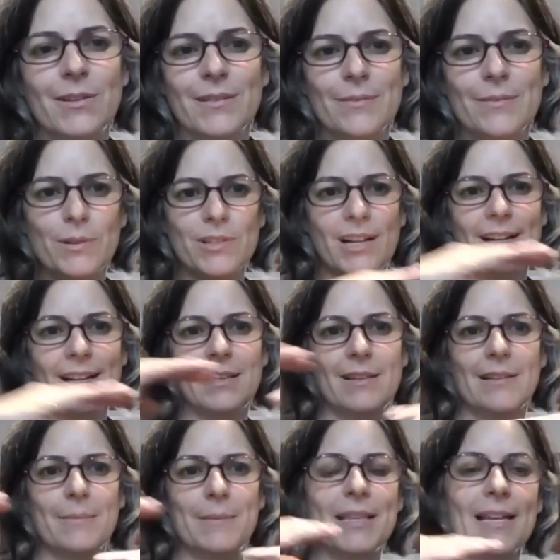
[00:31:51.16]
thank you. And we're
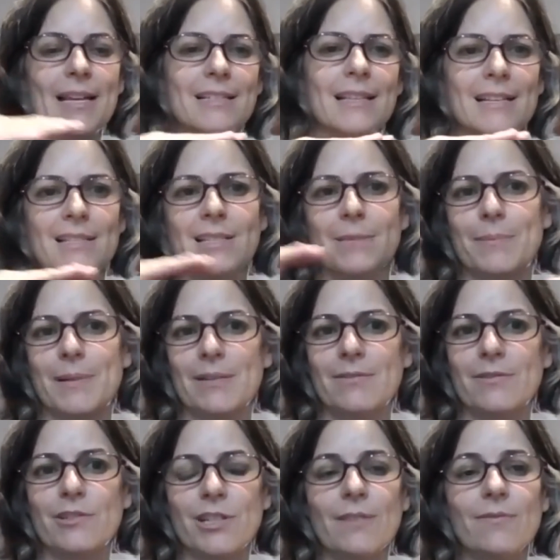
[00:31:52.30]
talking, that's the
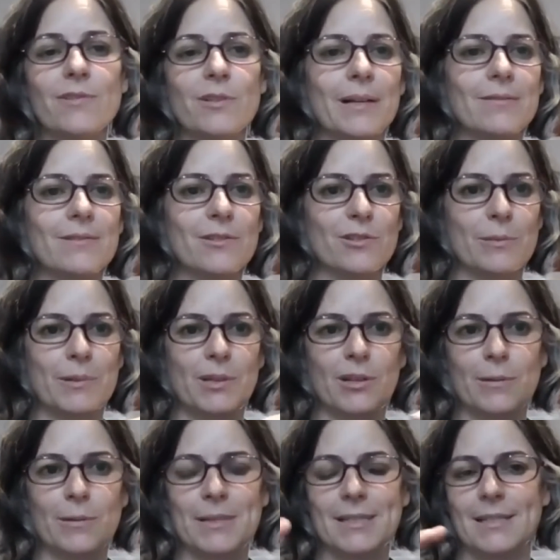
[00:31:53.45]
big shift around social
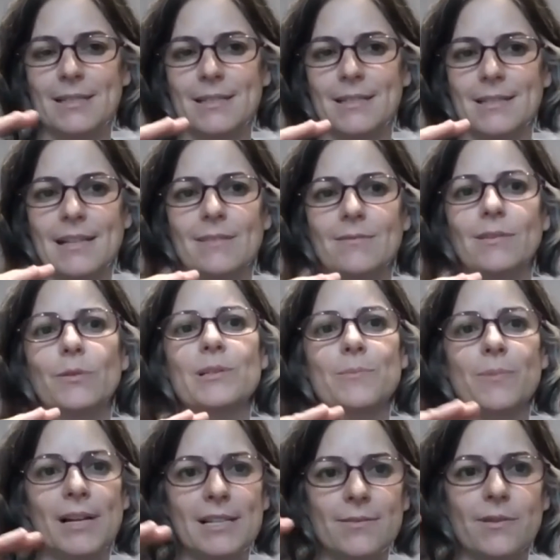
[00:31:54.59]
procurement is instead of
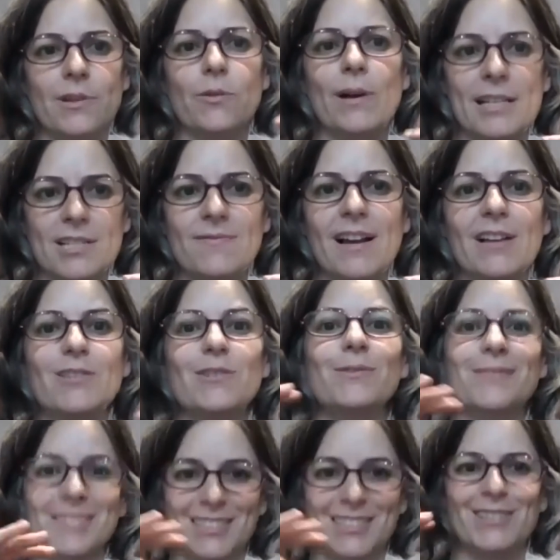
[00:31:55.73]
lowest price or greatest
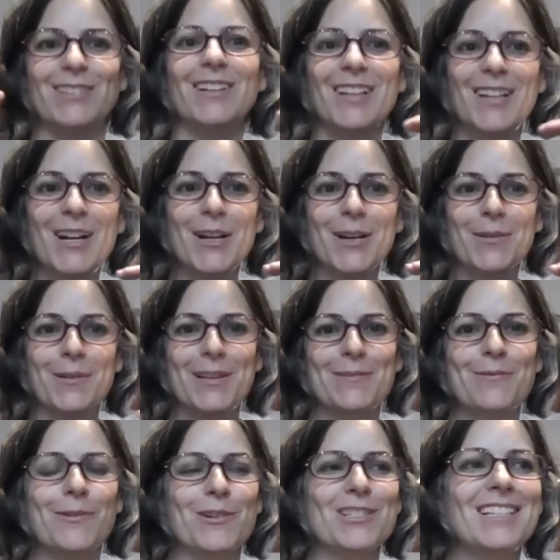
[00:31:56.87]
value, and you're
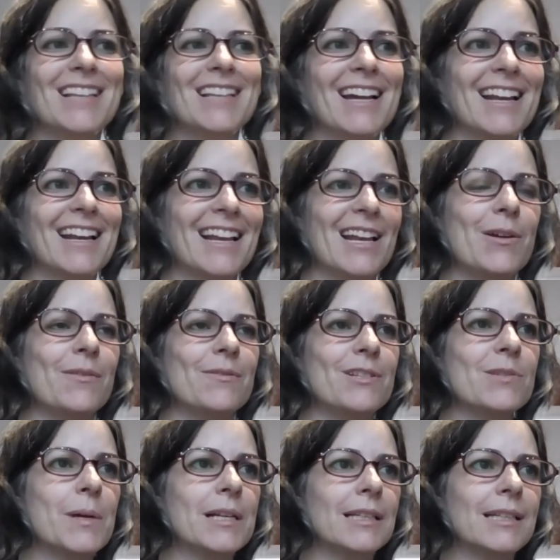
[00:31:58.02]
reinforcing that. And I
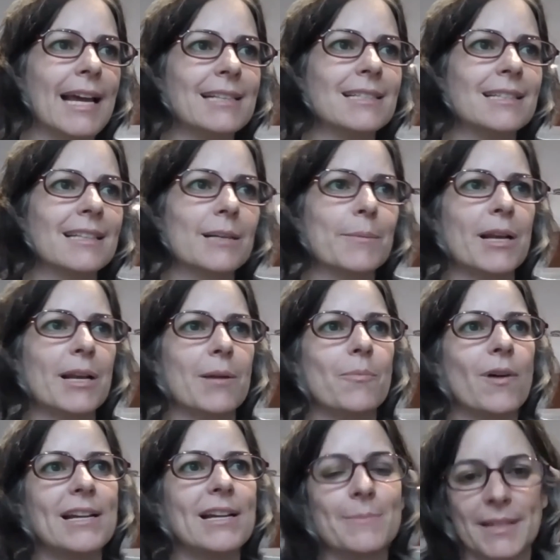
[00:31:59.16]
just want to land a little bit on
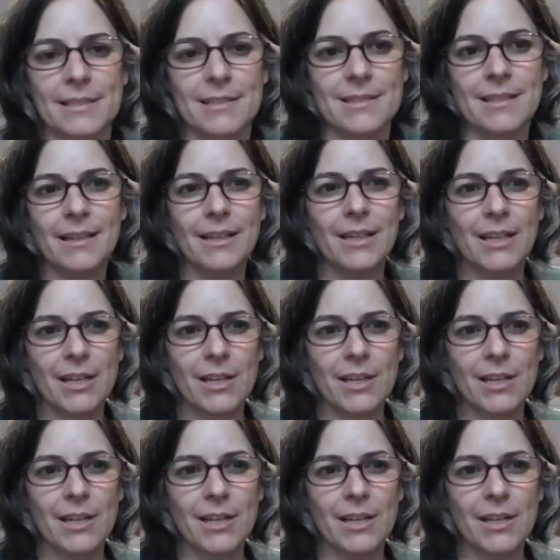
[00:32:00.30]
price because,